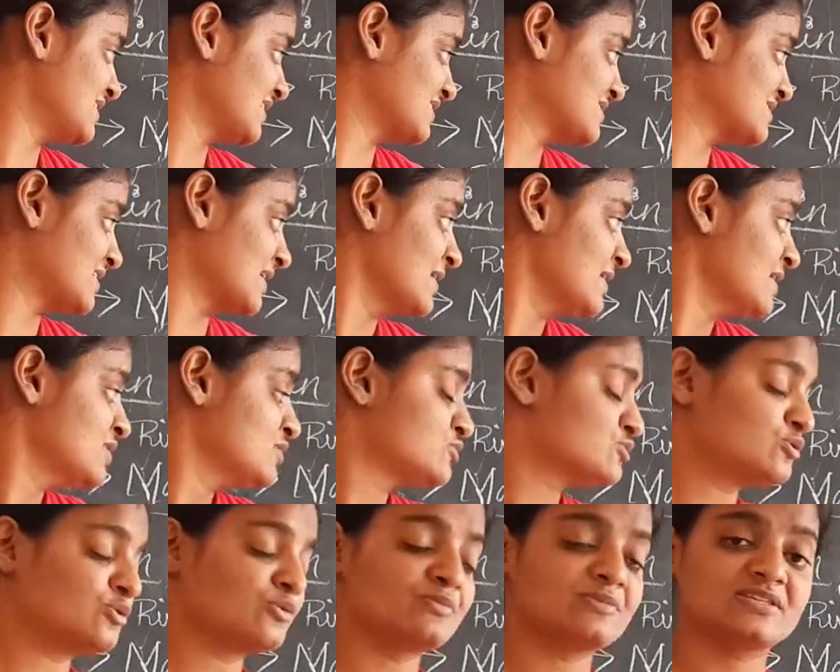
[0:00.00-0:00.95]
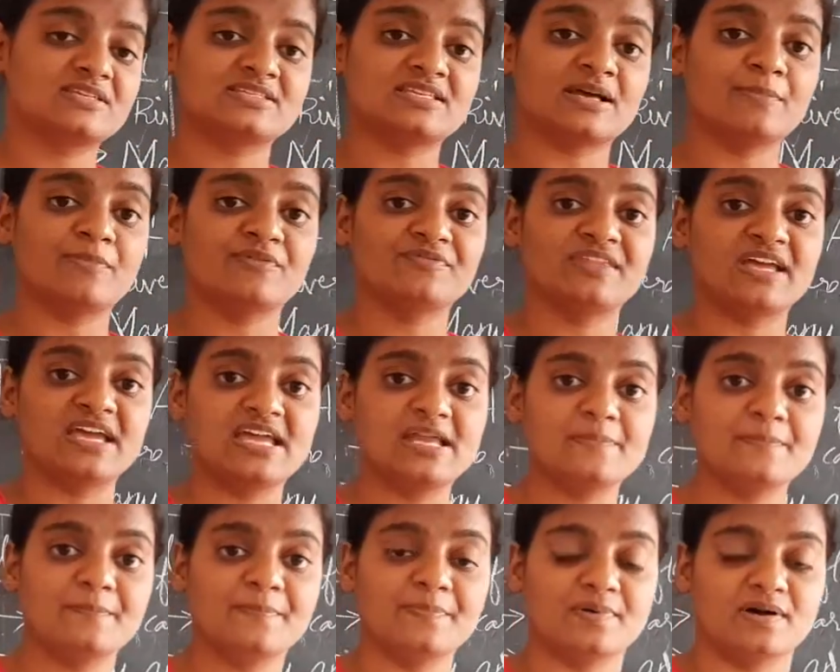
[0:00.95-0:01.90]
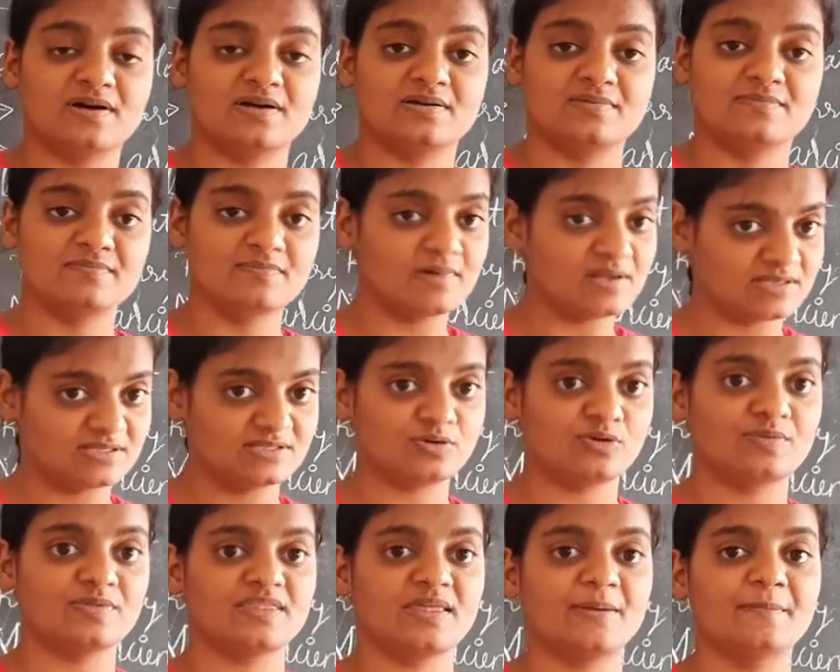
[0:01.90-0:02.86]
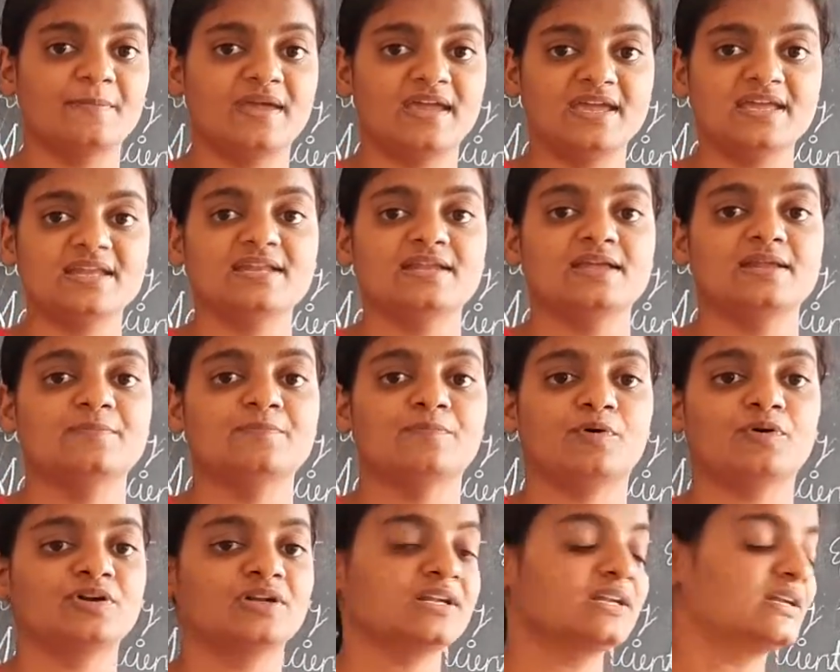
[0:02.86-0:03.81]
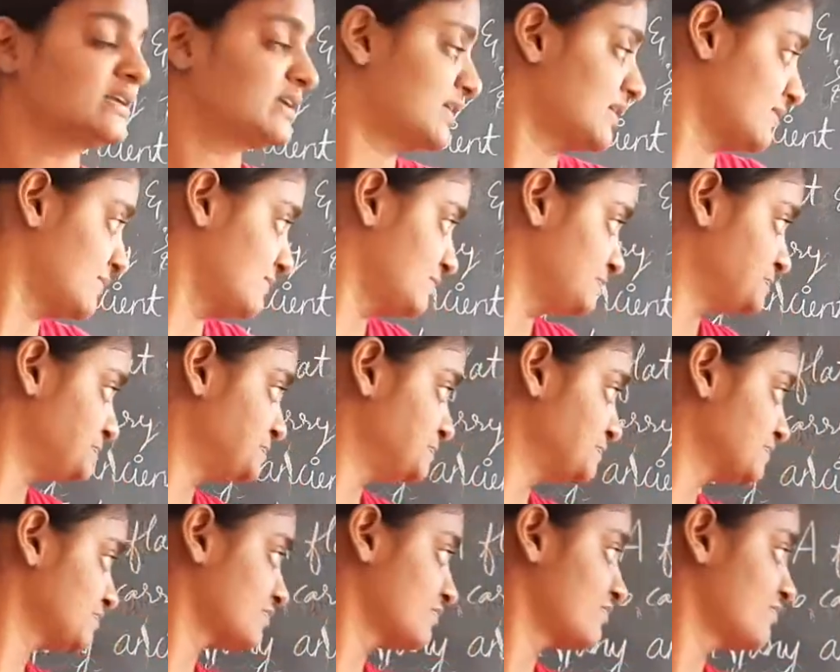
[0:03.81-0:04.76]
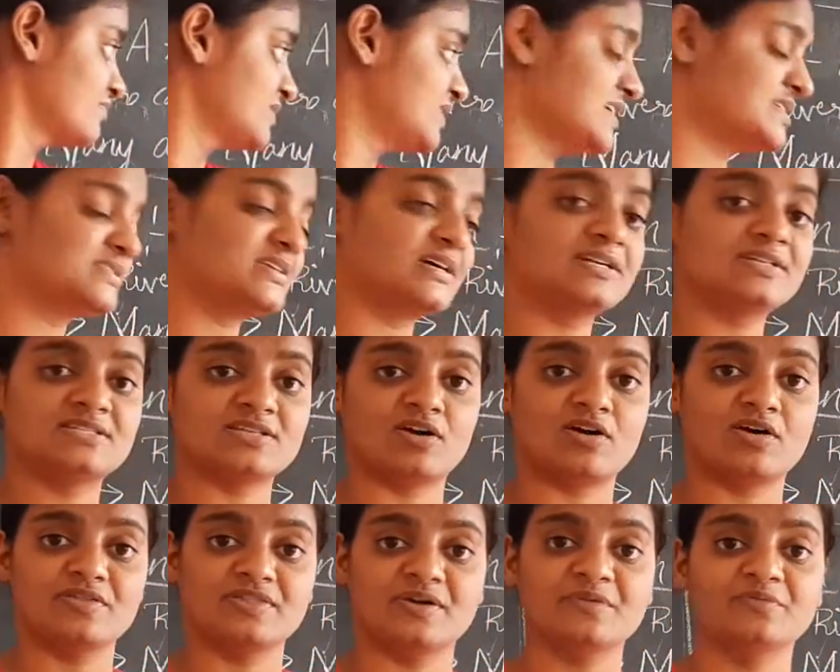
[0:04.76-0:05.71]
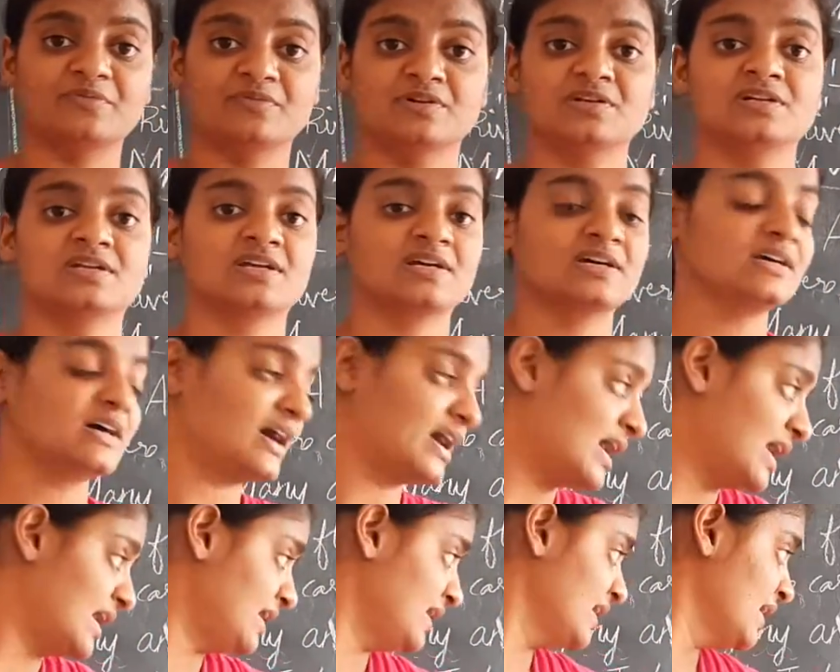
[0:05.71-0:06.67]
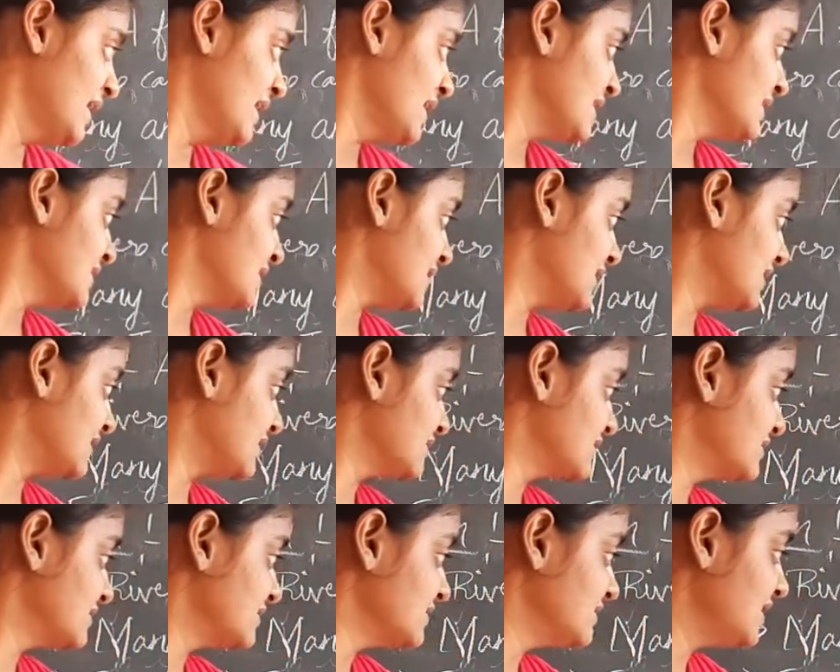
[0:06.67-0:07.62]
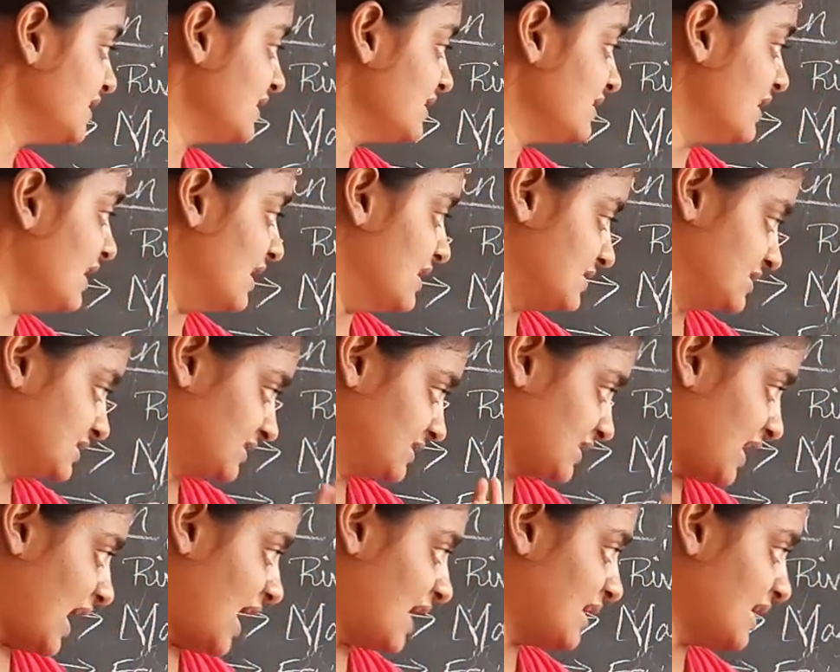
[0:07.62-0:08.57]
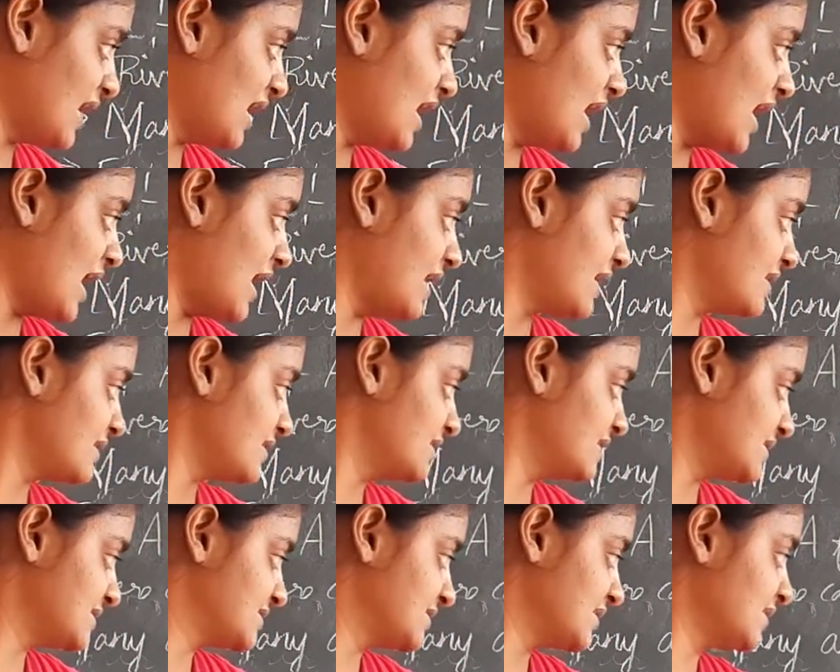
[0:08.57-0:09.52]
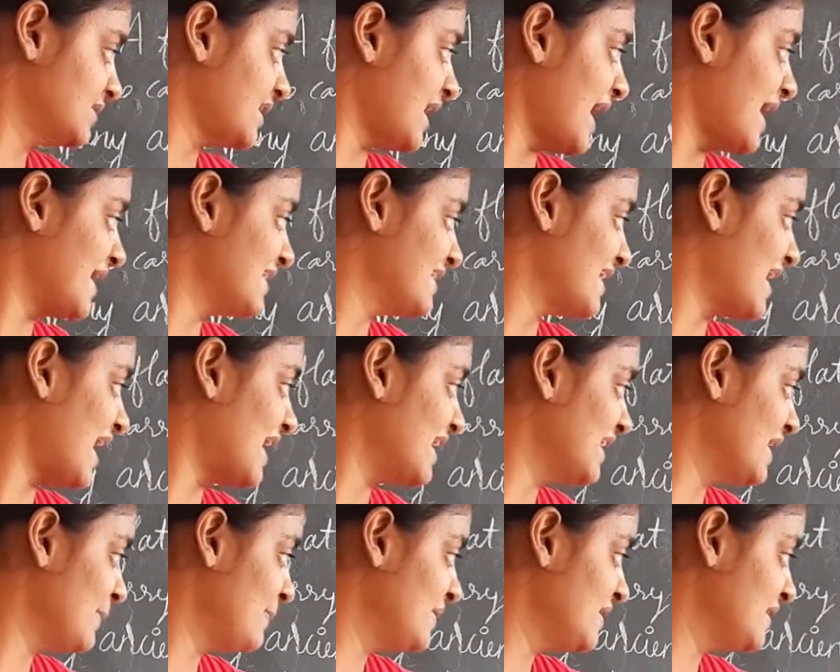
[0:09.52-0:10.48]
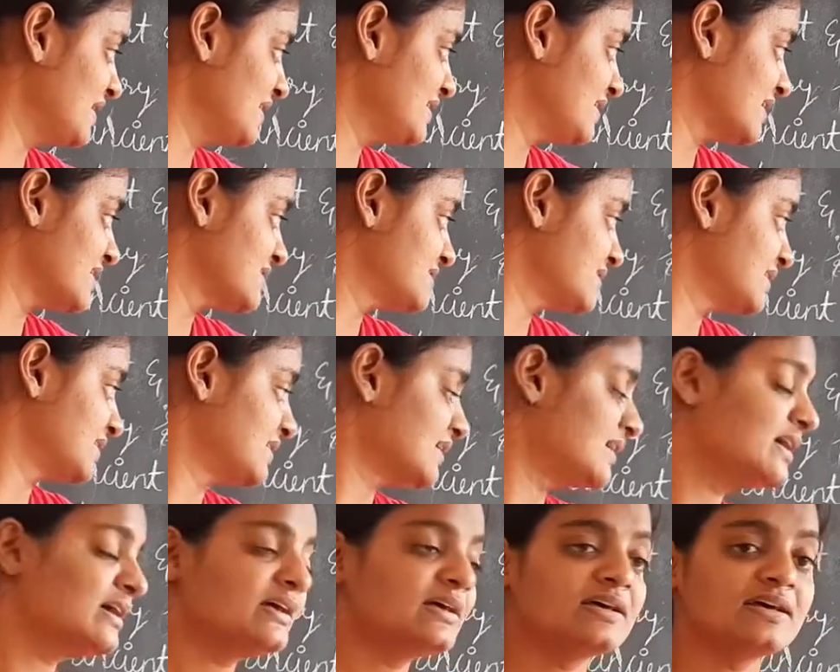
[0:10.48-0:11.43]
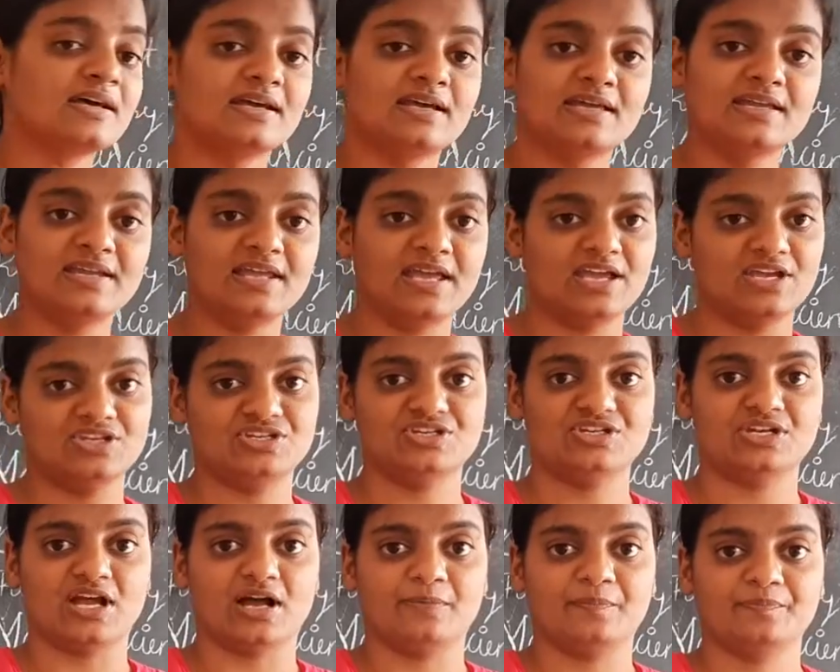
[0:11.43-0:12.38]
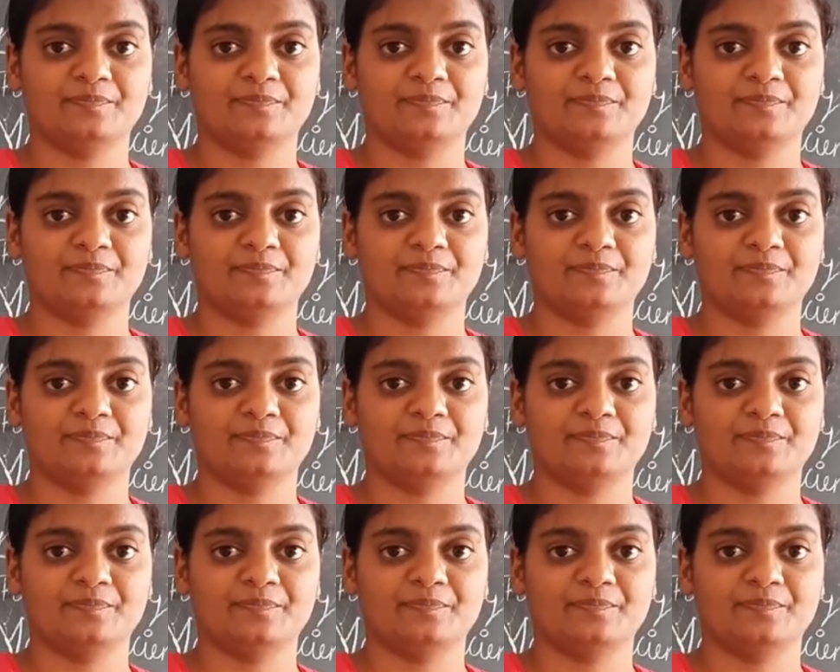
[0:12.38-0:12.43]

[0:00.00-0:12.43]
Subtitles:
Next, so some of the the main important deserts on the world are the Tara desert and the Arabian desert in Asia.